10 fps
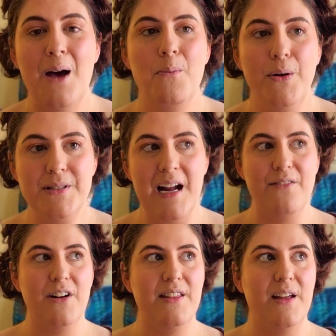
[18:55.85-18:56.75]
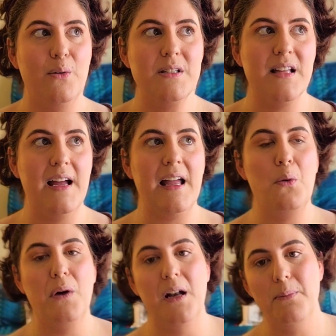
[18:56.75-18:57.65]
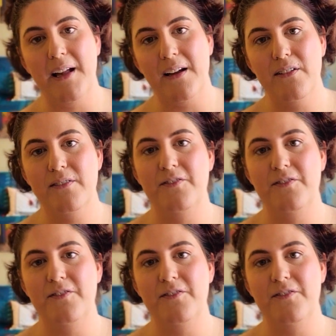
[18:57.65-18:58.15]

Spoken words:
Most everything was like, it went up like